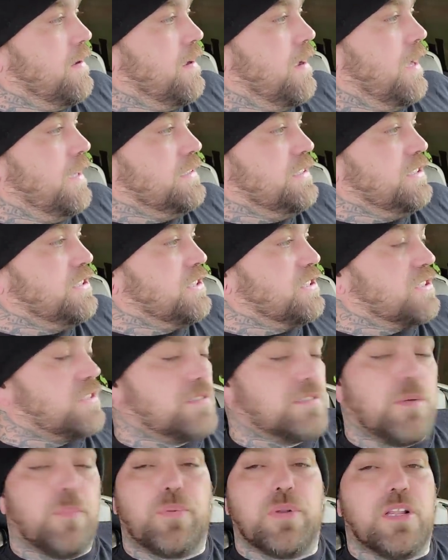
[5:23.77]
And he
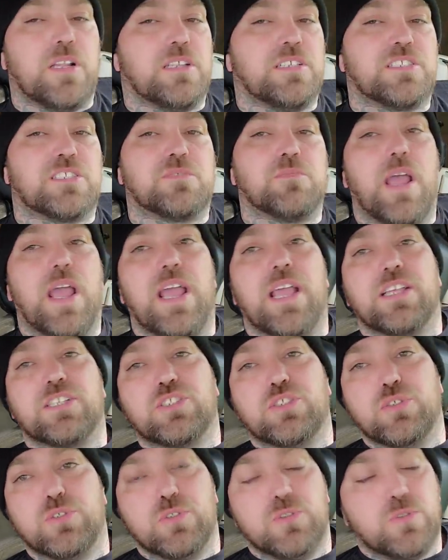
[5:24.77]
just completely
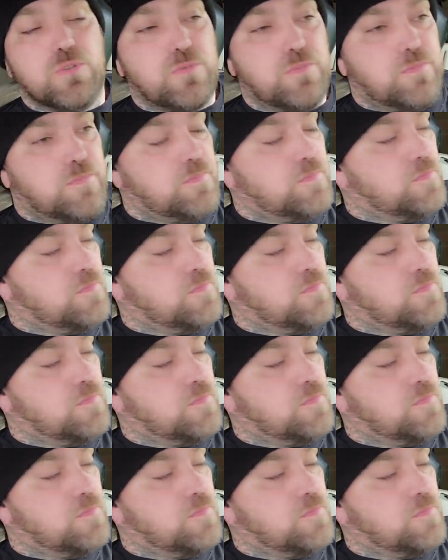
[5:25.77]
smashed dude,